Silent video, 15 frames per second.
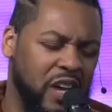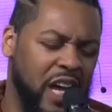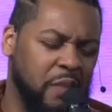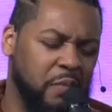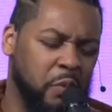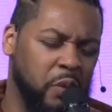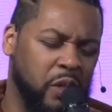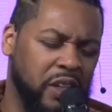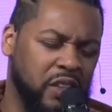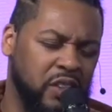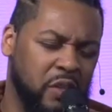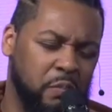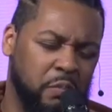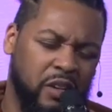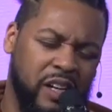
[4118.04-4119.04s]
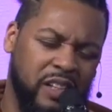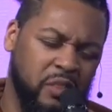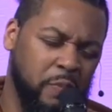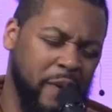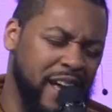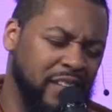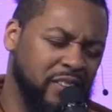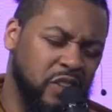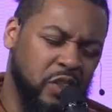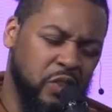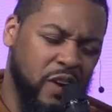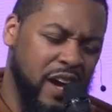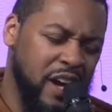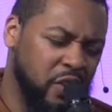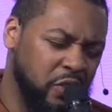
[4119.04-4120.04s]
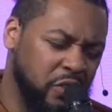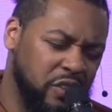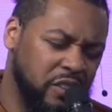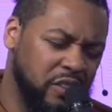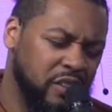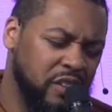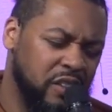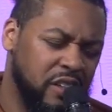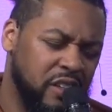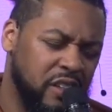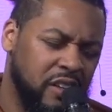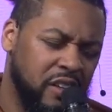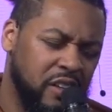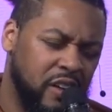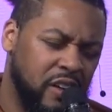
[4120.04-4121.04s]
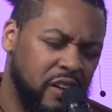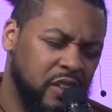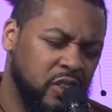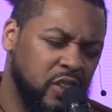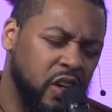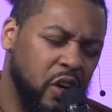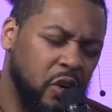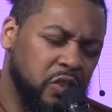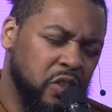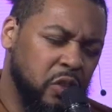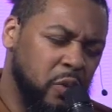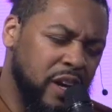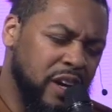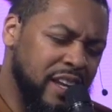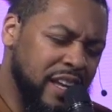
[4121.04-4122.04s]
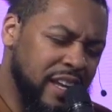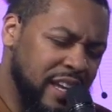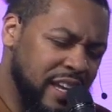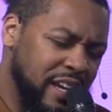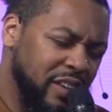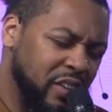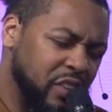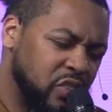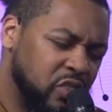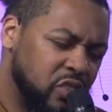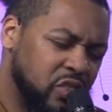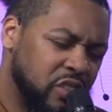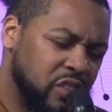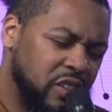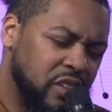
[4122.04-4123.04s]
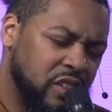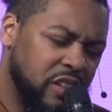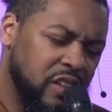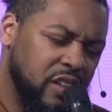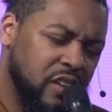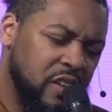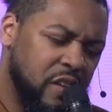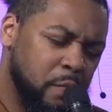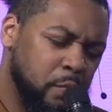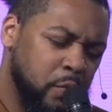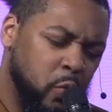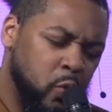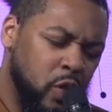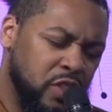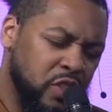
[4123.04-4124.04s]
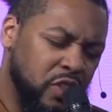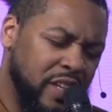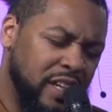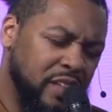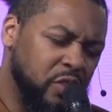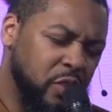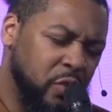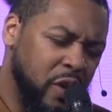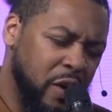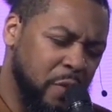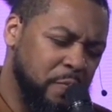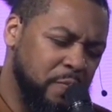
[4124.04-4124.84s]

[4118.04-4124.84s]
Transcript: to be willing to press past the crowd to go to where he is. But once you get to him,